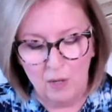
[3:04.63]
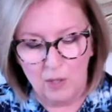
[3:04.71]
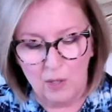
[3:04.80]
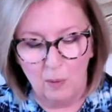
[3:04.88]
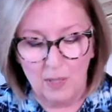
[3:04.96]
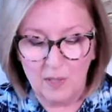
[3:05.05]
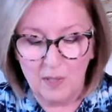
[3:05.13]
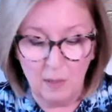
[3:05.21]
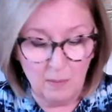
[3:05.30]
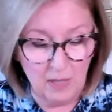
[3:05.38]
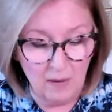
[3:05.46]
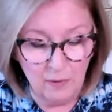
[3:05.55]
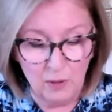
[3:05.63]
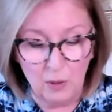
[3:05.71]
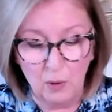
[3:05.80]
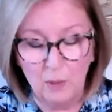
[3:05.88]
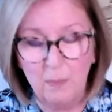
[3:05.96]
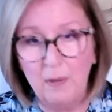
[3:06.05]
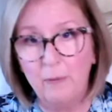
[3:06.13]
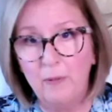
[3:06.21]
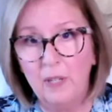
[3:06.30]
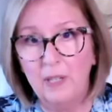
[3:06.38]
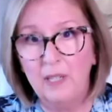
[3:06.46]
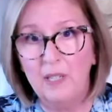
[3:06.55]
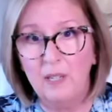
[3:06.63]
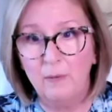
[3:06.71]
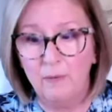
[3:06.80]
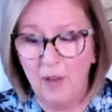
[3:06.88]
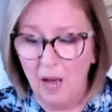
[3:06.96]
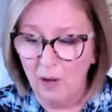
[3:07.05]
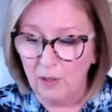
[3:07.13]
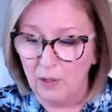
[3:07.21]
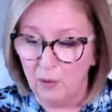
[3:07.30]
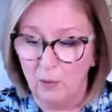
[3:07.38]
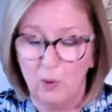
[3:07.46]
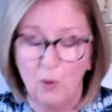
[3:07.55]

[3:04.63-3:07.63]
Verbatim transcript: So on some level, you could be feeling devalued.